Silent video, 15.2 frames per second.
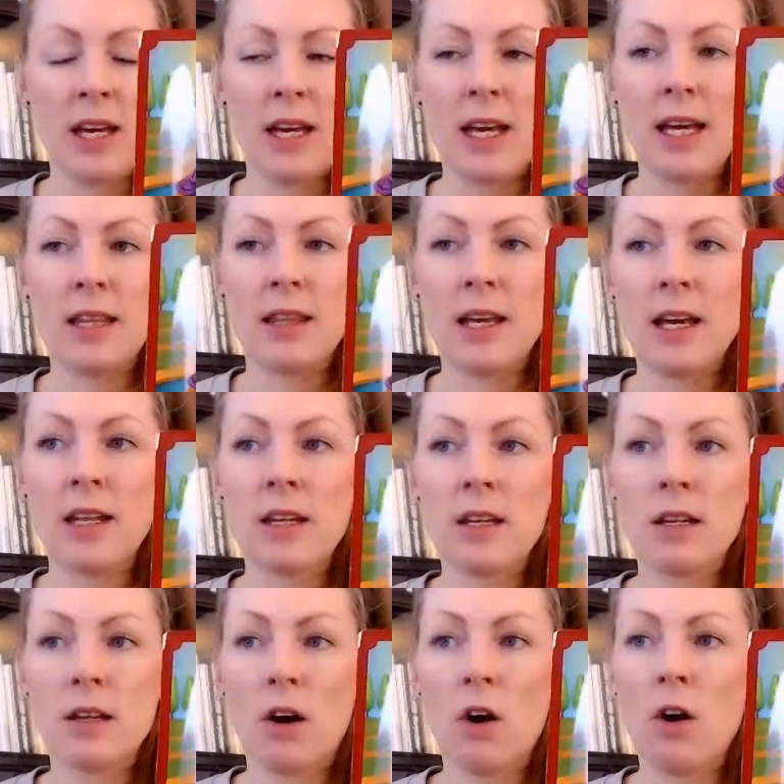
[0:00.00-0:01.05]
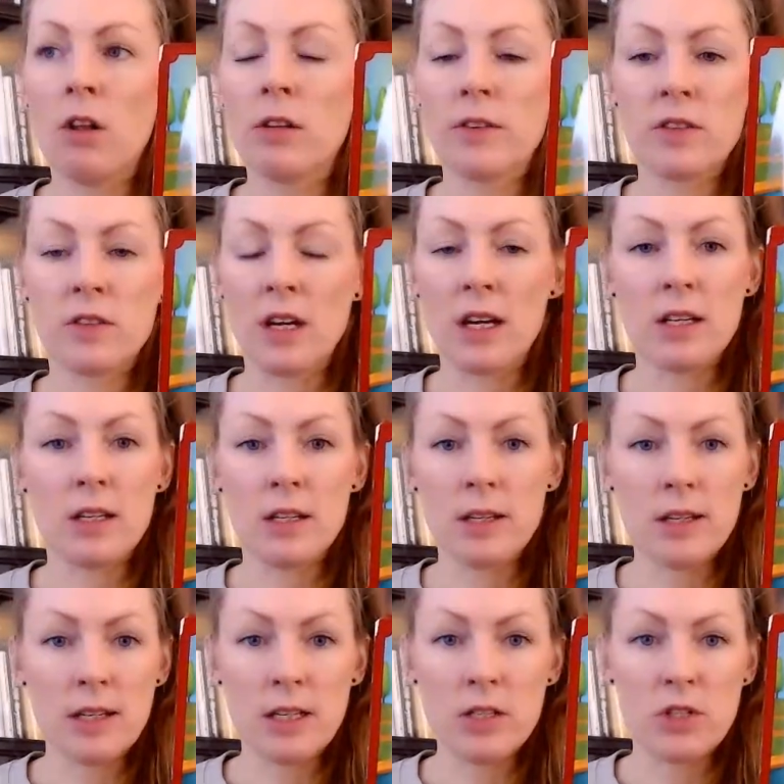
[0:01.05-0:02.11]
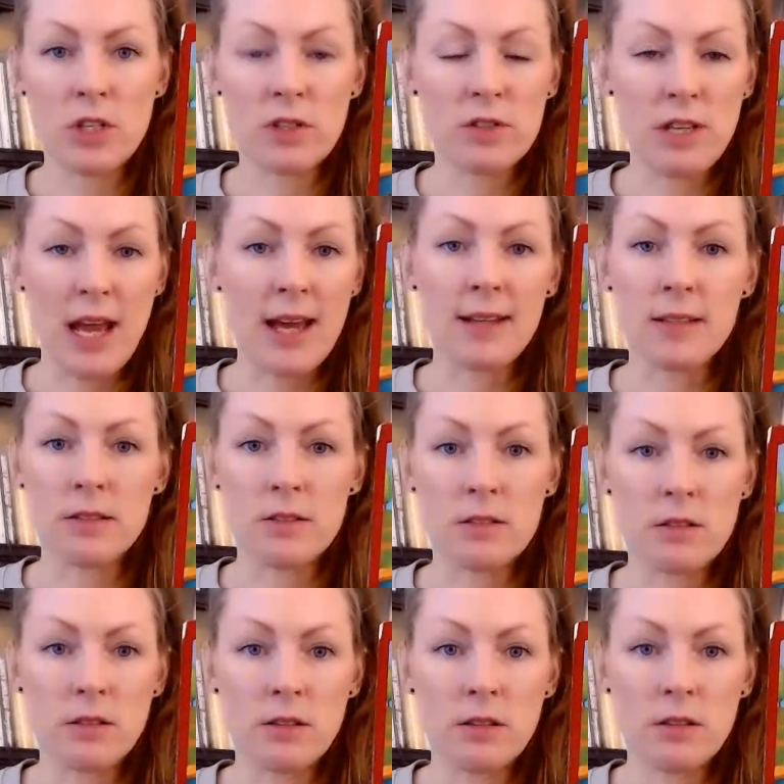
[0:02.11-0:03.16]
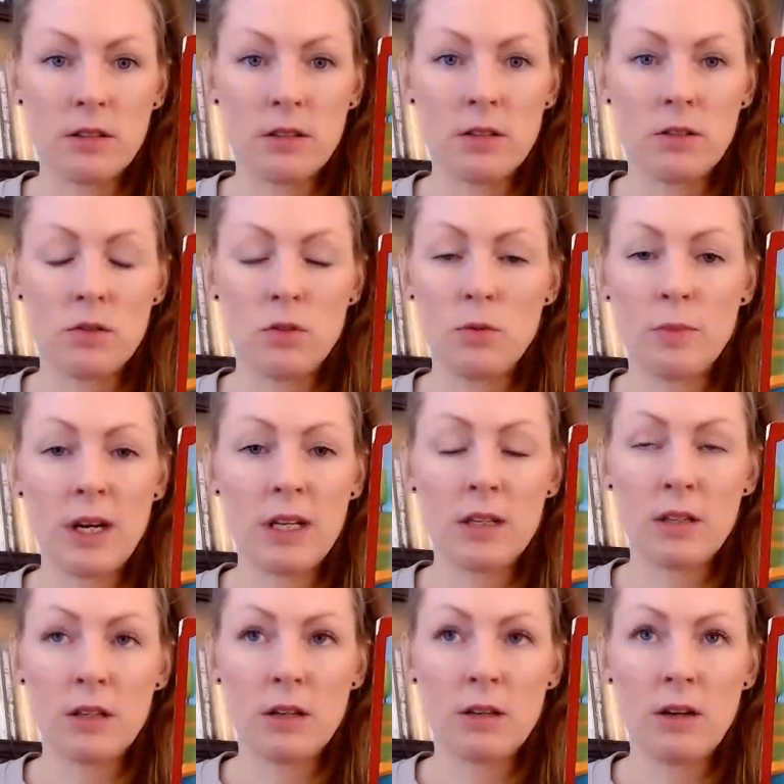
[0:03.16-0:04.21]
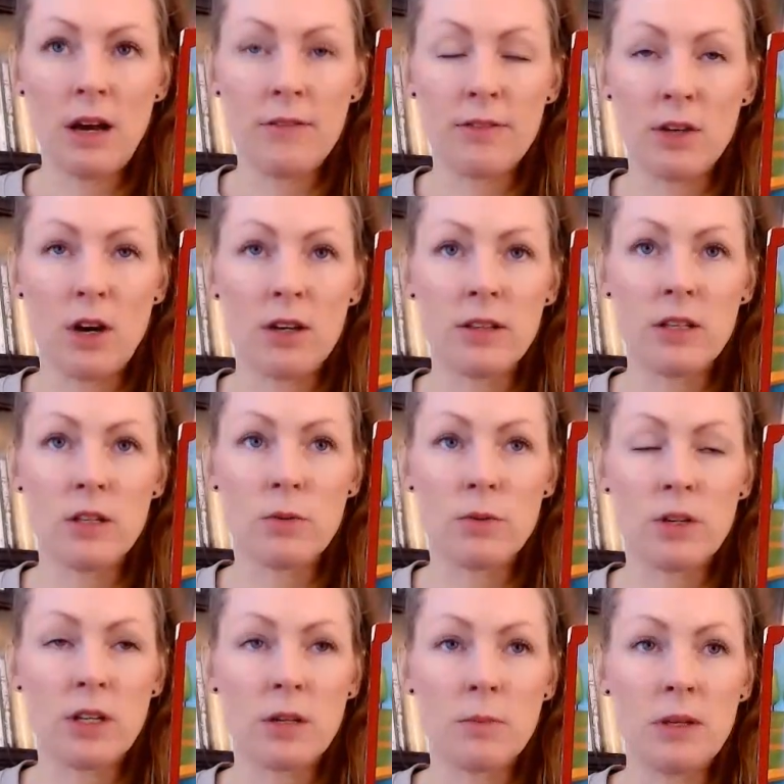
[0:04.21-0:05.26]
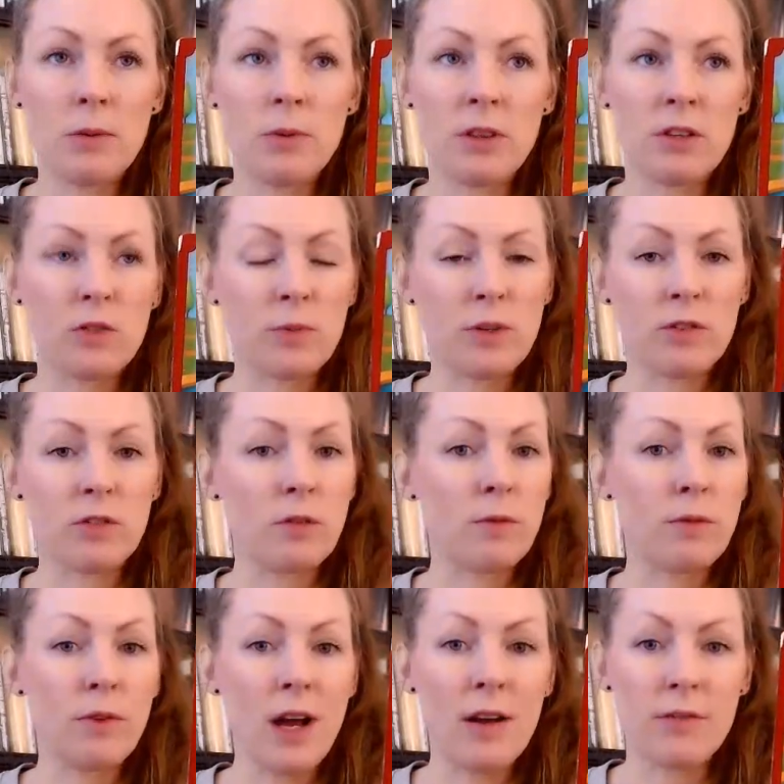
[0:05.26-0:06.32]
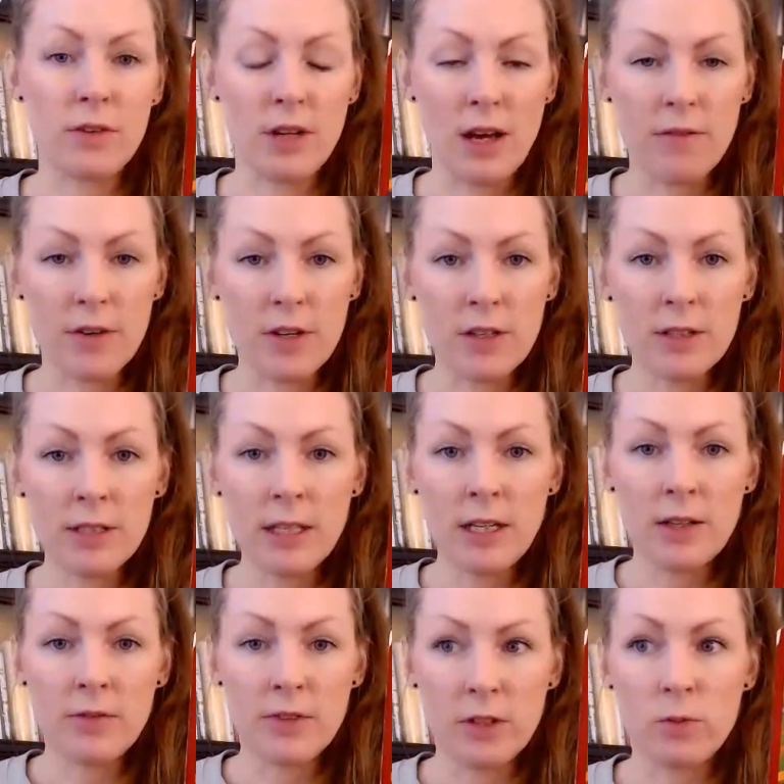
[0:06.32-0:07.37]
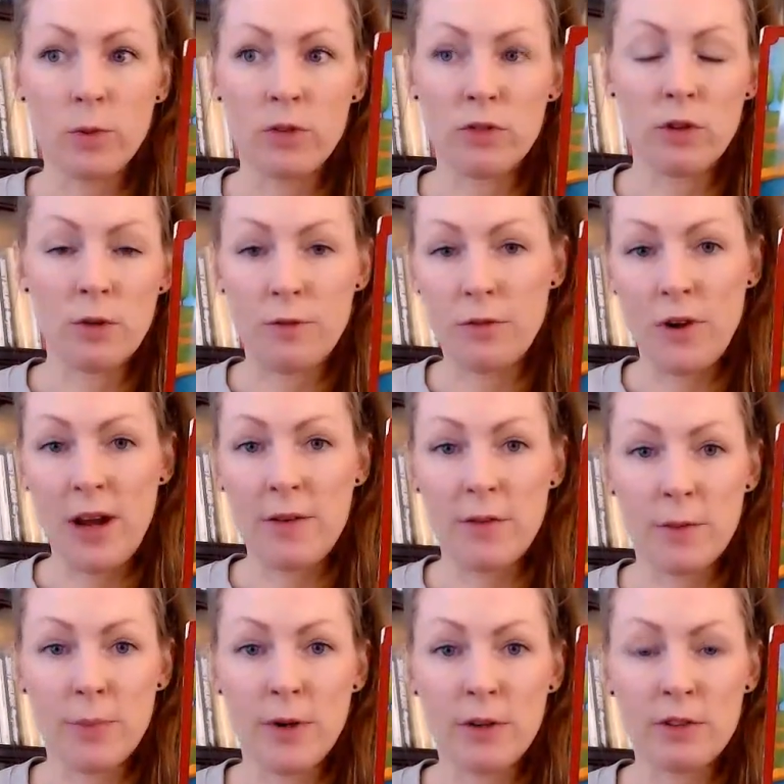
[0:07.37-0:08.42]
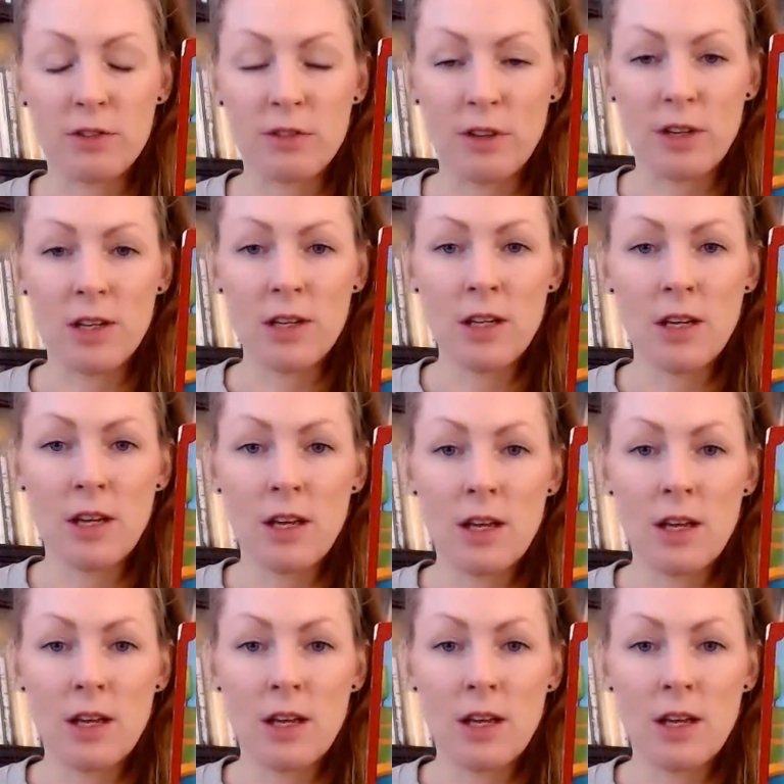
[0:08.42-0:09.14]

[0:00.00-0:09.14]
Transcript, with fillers: And then all of a sudden it just ends. You might have thought that you were going to be with this person forever and ever. This was your forever person.